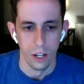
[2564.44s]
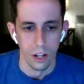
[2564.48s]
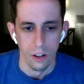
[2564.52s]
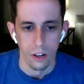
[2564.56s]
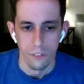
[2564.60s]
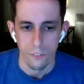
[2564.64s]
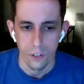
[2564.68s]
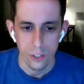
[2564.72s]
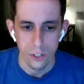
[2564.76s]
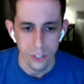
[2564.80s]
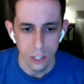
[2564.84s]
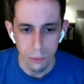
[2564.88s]

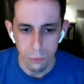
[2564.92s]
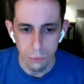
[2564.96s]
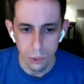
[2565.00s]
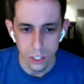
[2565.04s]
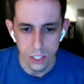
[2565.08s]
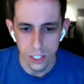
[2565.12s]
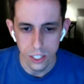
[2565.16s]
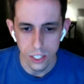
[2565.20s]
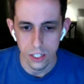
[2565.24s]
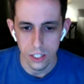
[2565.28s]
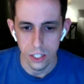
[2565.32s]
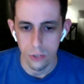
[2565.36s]
For some
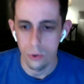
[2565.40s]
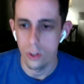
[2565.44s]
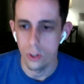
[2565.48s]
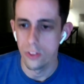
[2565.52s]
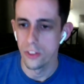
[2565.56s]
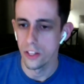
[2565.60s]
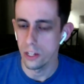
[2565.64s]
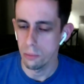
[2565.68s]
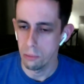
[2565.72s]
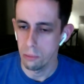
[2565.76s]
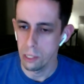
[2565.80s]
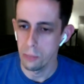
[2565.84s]
reason, you would
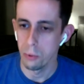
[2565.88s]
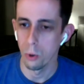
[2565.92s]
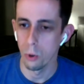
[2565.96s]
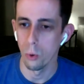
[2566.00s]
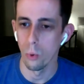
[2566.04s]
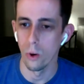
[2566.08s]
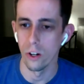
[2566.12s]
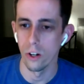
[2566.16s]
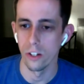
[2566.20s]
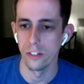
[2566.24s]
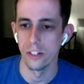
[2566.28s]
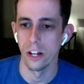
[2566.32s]
think people
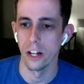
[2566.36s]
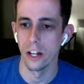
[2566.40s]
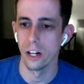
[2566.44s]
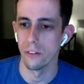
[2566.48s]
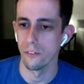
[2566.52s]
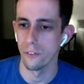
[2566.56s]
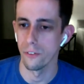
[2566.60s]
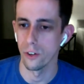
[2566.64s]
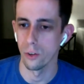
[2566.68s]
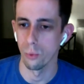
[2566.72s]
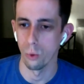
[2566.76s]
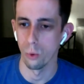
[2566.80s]
want to sign up
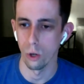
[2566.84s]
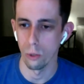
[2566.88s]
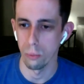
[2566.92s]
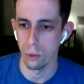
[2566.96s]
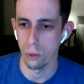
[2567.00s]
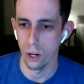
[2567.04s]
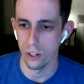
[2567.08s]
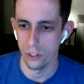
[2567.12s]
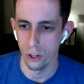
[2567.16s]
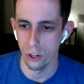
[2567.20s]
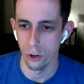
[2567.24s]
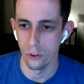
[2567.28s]
for
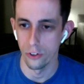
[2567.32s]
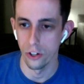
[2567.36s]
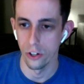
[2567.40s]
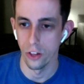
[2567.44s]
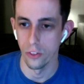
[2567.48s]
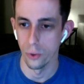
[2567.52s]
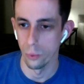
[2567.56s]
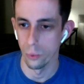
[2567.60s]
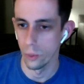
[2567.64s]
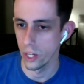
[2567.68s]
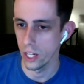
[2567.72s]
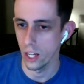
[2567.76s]
WordPress hosts on the
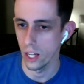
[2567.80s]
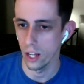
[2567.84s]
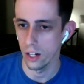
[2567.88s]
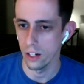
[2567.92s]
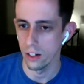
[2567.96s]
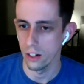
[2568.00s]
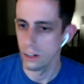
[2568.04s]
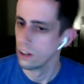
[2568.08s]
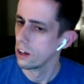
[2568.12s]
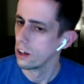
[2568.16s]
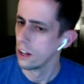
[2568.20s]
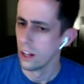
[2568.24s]

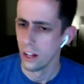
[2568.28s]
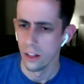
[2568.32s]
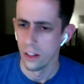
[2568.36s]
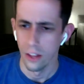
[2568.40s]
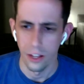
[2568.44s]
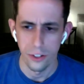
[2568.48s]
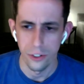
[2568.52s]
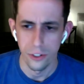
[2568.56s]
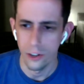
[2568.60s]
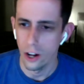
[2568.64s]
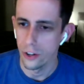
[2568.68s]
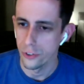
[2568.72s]
weekend.
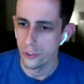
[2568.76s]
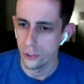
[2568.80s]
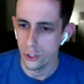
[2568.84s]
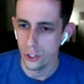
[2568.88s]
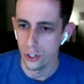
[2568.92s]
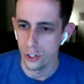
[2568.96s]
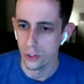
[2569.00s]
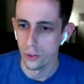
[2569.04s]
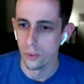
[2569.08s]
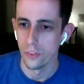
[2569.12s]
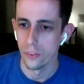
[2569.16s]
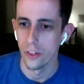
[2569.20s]
That's not
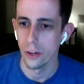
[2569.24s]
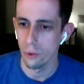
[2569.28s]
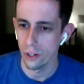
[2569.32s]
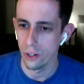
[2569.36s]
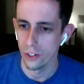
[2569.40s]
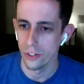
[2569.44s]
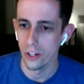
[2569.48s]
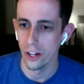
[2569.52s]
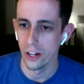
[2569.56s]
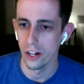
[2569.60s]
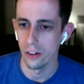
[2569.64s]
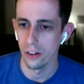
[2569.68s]
true. They want to
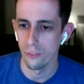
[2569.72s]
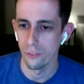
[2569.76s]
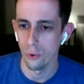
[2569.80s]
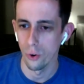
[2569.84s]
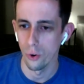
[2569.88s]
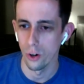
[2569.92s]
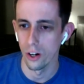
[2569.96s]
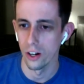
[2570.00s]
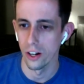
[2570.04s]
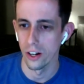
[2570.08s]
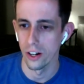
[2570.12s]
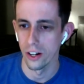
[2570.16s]
sign up
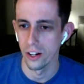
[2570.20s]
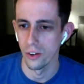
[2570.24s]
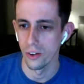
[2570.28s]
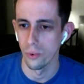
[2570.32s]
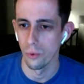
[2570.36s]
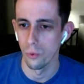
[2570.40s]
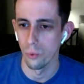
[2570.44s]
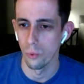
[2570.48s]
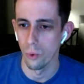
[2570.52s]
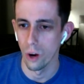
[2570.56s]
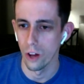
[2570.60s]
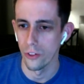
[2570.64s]
for it
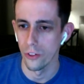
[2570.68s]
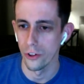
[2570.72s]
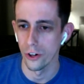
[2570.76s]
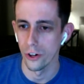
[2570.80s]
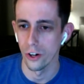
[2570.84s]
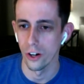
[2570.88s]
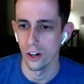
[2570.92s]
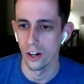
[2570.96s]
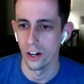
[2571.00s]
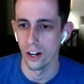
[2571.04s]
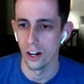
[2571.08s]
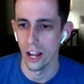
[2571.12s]
while
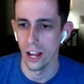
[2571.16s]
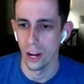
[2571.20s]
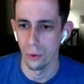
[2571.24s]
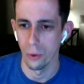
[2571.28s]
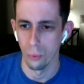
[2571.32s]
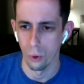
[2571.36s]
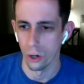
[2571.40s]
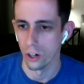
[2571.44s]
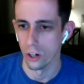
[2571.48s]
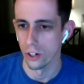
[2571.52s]
they're at work.